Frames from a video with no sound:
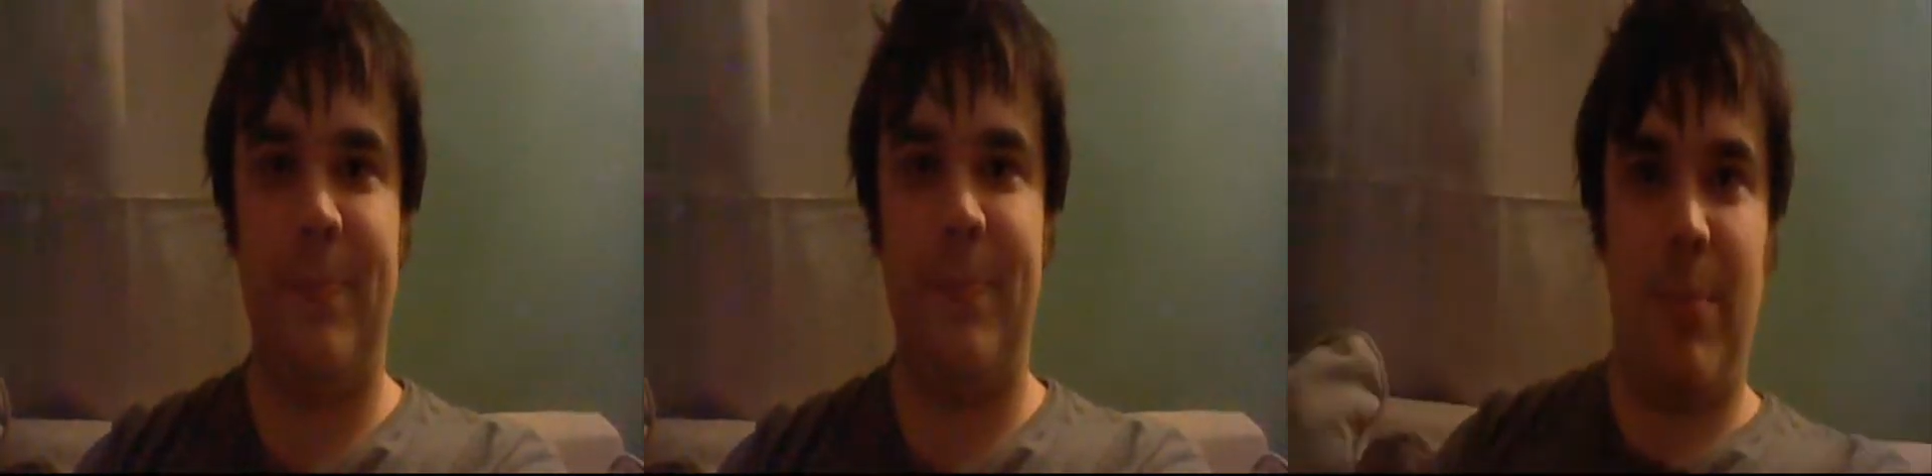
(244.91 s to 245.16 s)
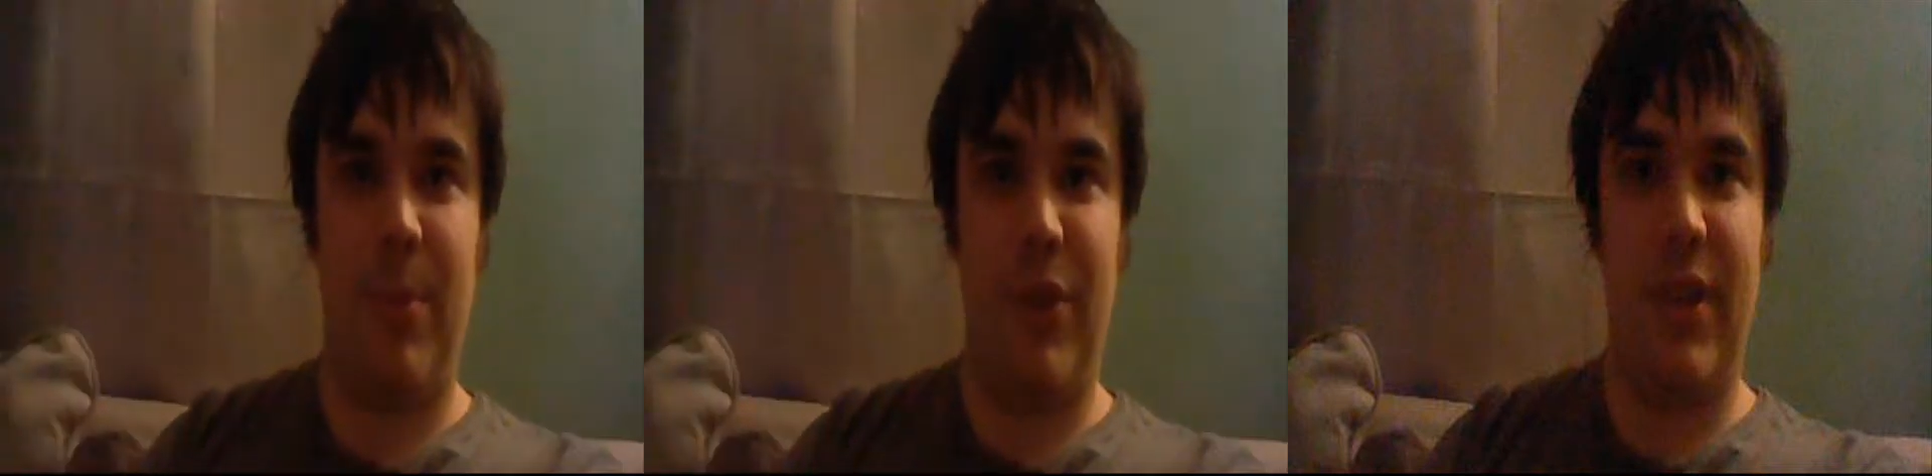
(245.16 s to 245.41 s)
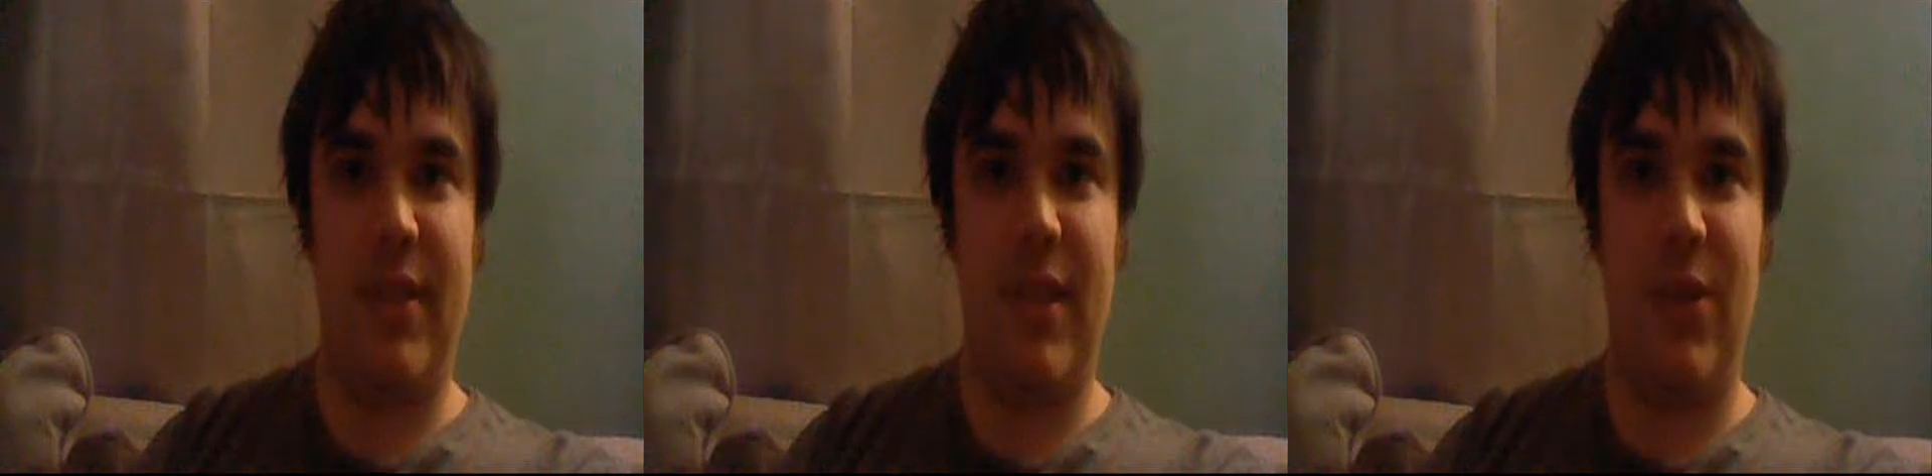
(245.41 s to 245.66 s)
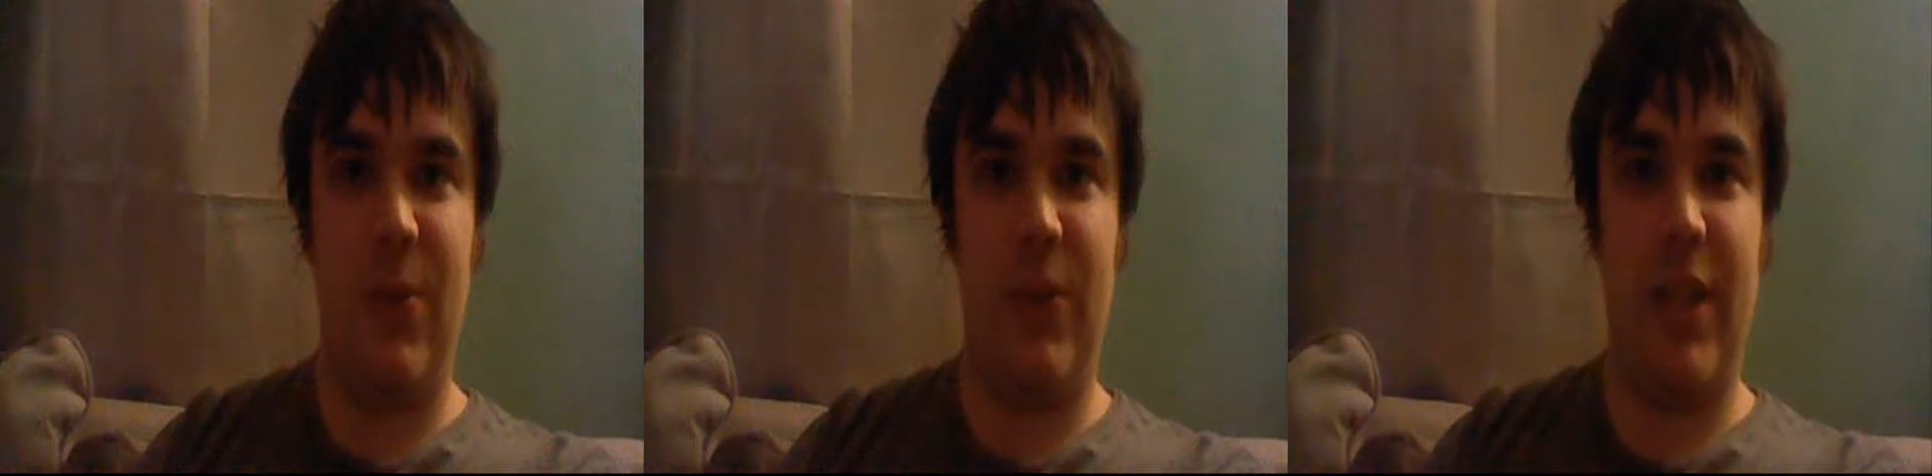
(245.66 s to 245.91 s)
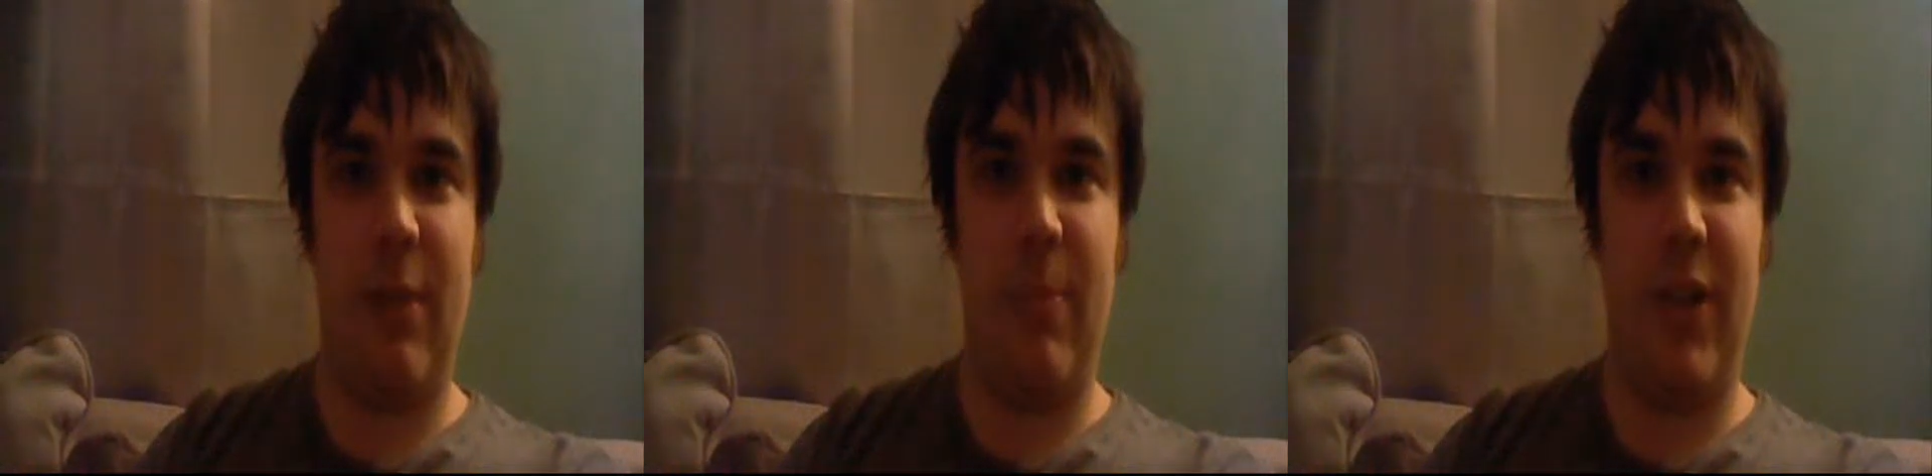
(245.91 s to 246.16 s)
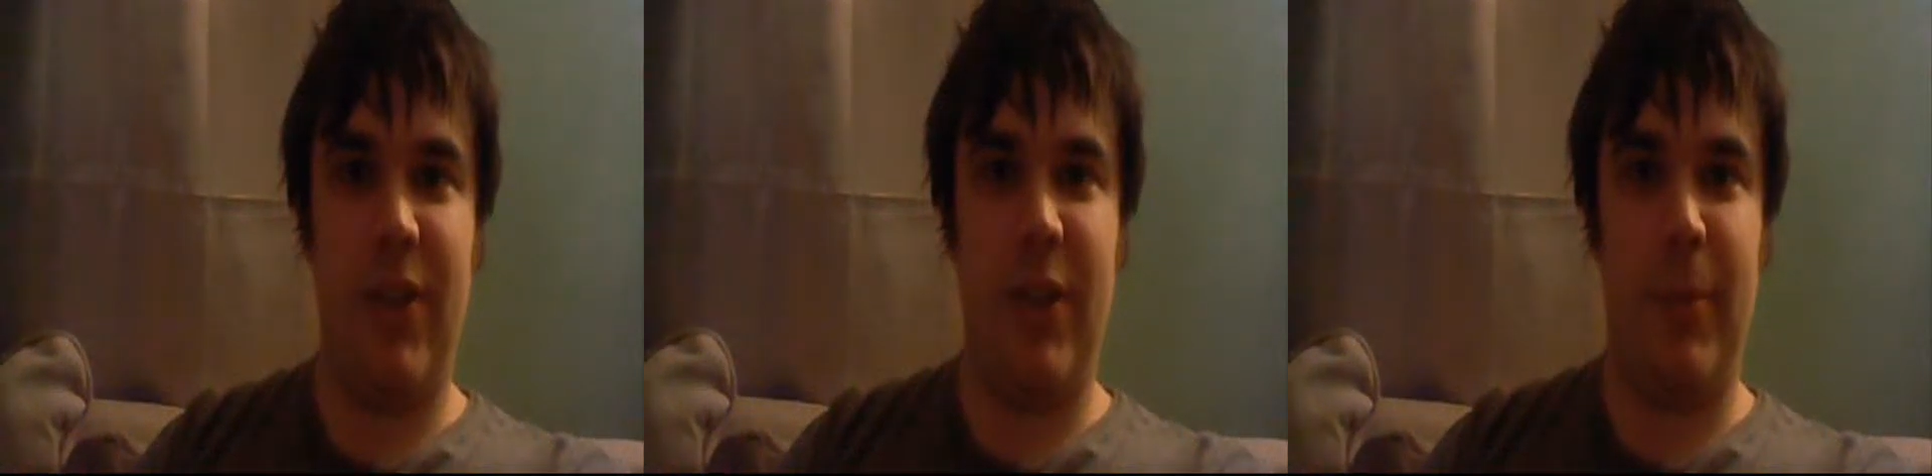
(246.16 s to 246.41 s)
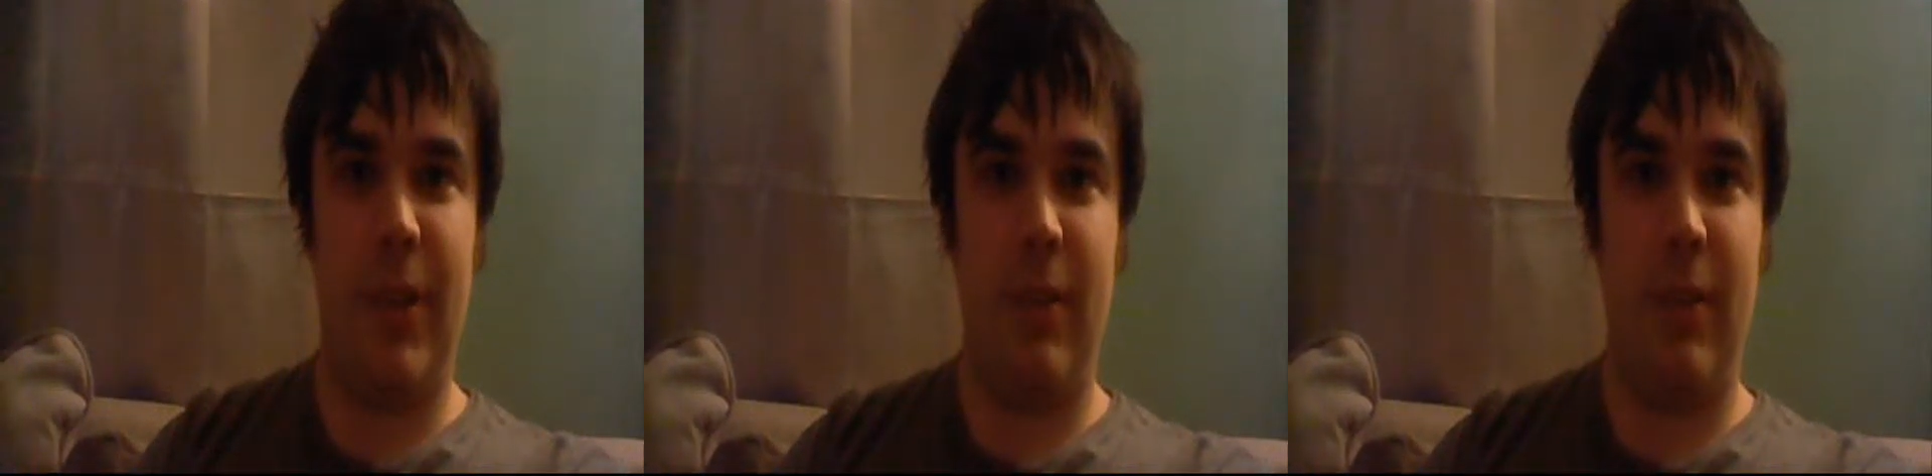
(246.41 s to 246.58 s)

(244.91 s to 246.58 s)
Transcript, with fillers: There's a couple things I don't like about